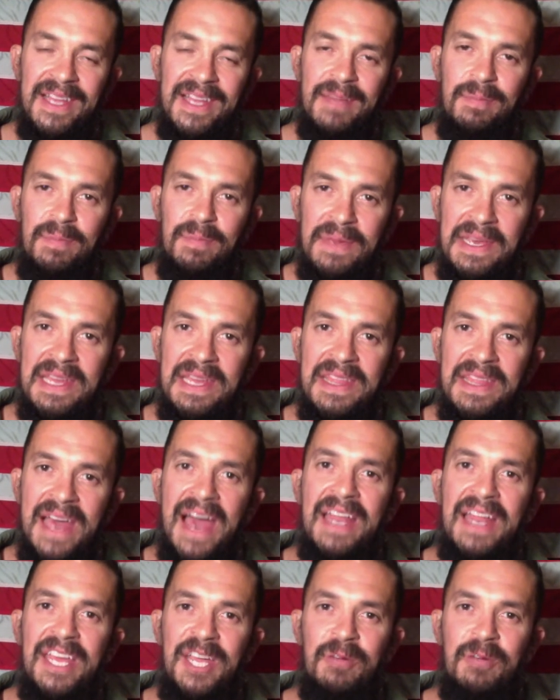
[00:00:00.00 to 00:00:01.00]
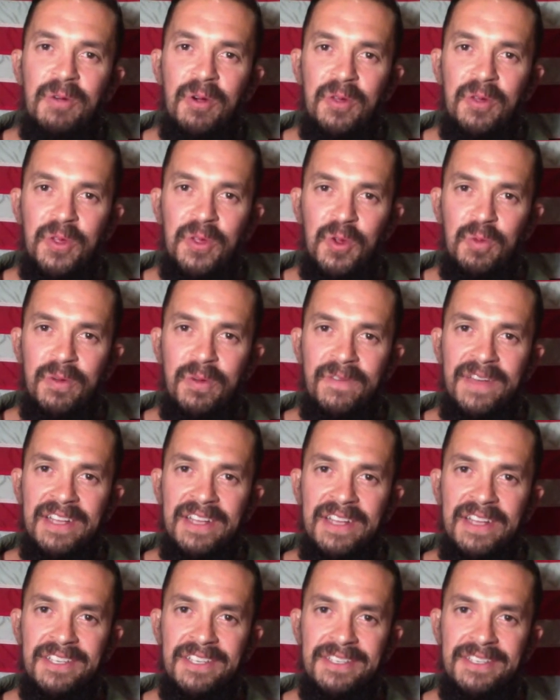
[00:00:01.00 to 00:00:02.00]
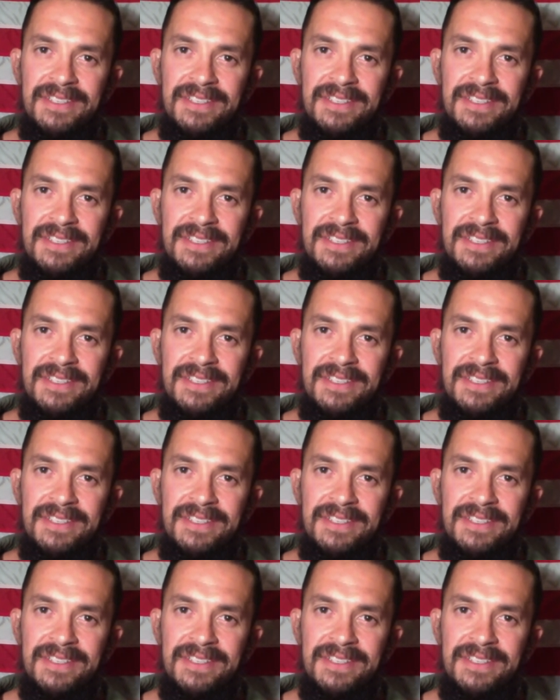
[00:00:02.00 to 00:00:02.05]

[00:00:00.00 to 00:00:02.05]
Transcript: Be that hero through prevention.